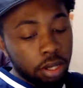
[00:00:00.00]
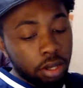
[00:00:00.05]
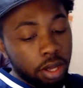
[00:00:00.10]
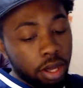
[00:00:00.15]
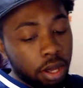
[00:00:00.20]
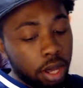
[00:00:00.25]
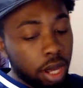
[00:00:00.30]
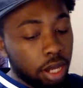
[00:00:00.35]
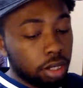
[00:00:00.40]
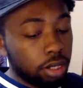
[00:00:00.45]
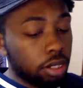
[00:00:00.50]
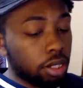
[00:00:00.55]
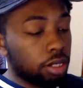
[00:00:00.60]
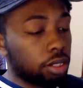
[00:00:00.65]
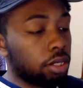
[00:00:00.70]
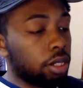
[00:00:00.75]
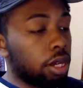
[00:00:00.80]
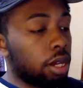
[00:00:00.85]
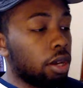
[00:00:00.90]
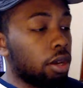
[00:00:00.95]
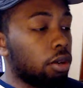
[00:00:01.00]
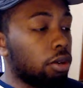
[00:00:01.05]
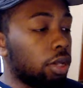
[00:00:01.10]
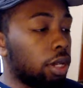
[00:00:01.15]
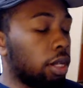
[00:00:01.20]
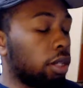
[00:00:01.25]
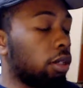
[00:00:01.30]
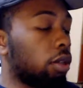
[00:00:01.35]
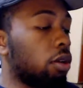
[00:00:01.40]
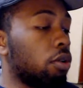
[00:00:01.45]
Had a touchdown,
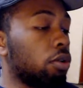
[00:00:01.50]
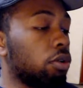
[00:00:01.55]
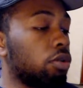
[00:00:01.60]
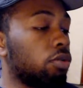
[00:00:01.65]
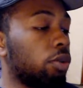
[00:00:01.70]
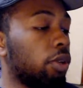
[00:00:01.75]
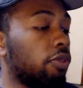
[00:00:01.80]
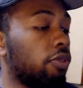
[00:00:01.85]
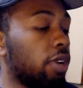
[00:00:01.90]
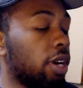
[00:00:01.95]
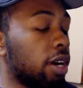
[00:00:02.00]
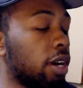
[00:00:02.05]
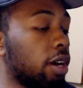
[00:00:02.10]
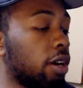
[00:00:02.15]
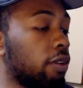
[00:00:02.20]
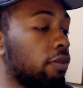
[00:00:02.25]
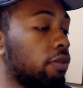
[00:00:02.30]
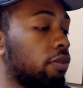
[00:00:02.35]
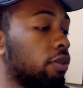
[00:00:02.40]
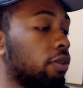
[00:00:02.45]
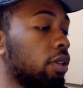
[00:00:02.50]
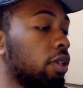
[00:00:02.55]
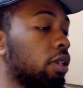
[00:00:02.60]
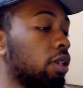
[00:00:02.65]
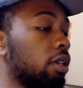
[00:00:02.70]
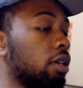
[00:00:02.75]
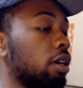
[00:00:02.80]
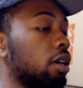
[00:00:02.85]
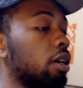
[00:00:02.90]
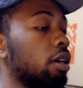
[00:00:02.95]
had a long of 25.
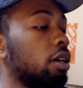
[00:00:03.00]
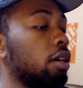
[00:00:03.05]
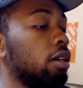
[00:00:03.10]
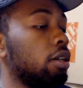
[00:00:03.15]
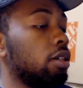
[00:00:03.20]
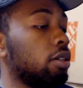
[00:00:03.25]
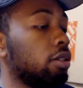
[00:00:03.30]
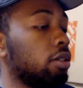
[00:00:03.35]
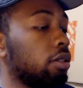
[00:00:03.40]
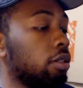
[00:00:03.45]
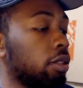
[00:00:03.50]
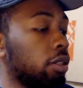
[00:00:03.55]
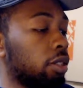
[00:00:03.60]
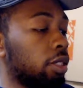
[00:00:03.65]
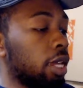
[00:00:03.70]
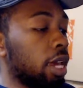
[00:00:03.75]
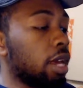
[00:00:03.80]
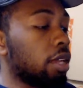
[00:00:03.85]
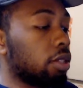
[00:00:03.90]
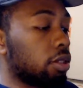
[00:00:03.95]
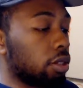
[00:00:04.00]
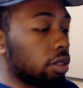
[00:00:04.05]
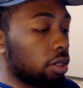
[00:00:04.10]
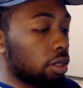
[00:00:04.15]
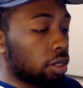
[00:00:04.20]
That